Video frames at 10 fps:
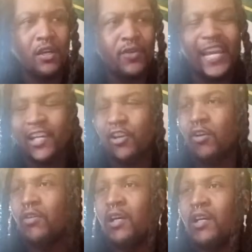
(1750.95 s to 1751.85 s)
We had to
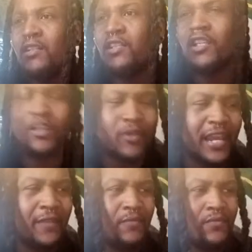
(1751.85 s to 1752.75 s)
go to the
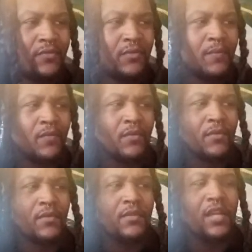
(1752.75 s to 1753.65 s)
great
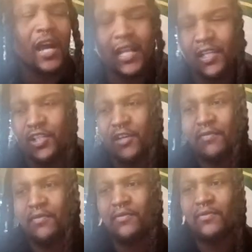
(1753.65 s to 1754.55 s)
college of
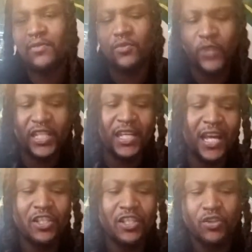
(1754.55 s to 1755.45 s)

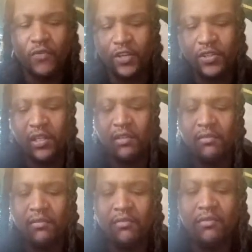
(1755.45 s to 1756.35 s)
Wisconsin University
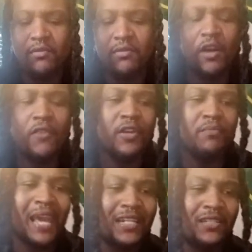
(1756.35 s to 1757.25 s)
over in
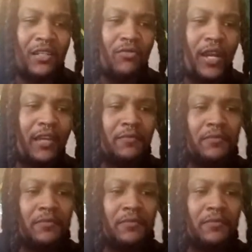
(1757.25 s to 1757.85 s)
Madison, right?